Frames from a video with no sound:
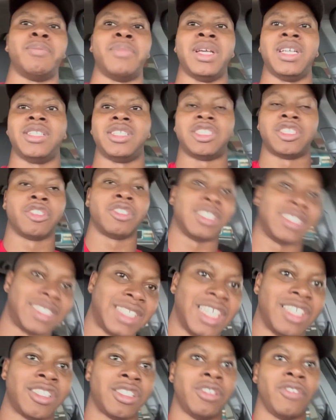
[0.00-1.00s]
Be sure to
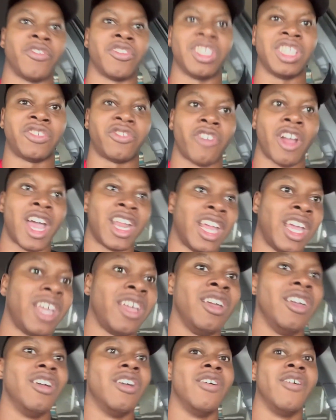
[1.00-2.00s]
stay tuned for this Friday
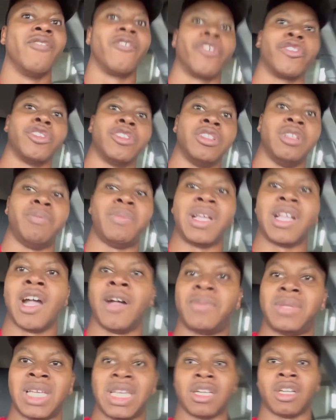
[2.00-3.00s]
for the big
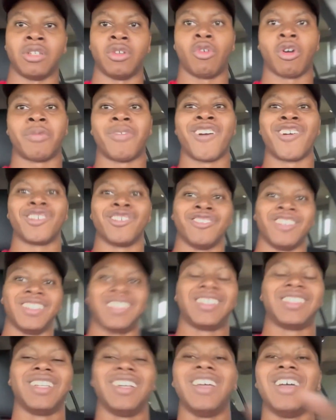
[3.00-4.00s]
update on who our partner
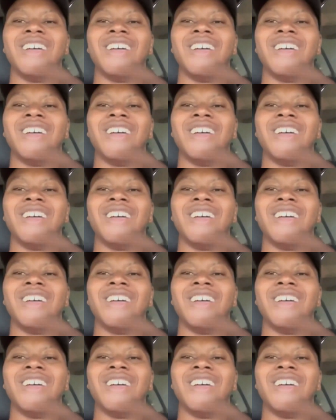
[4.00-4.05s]
is.